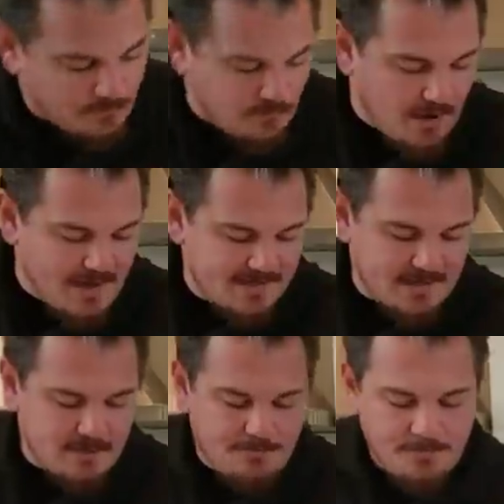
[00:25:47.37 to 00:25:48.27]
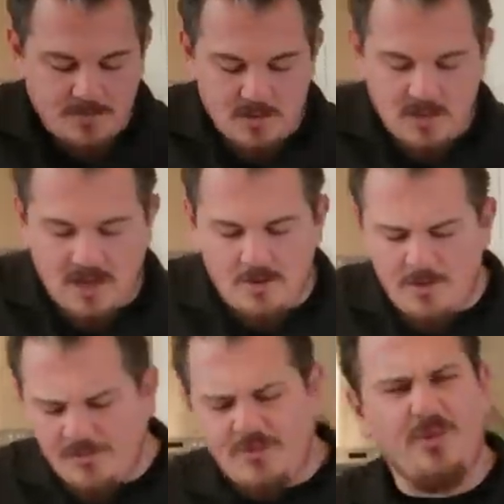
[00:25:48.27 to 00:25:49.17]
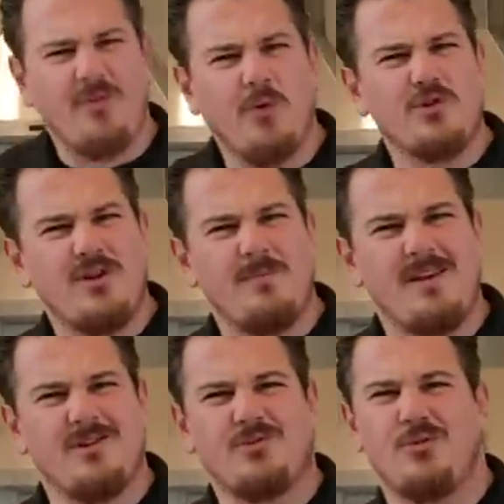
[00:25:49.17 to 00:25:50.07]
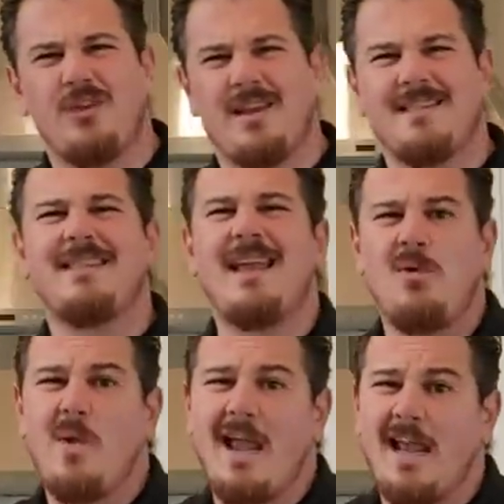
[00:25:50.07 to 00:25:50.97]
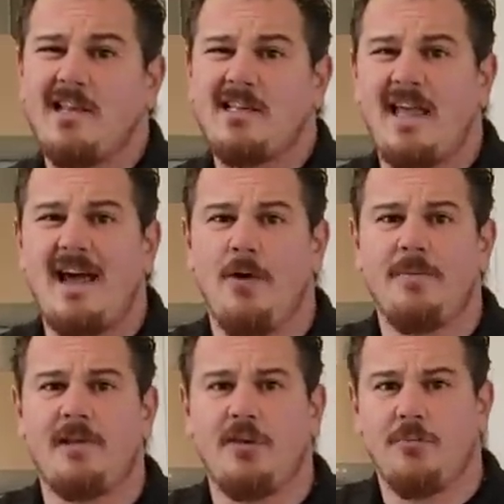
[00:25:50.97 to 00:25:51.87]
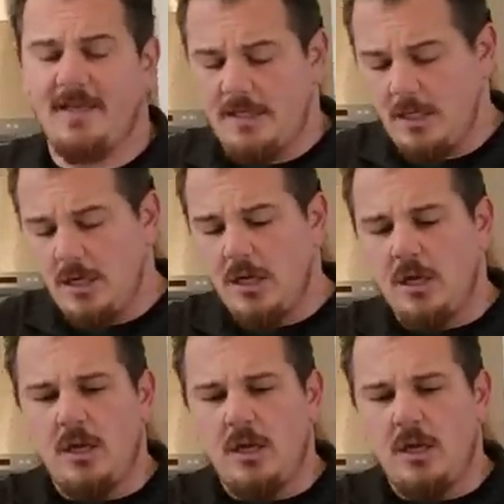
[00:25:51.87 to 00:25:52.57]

Horizon. We are sort of fortunate because we're only a state away, so that helps a little bit. Yeah.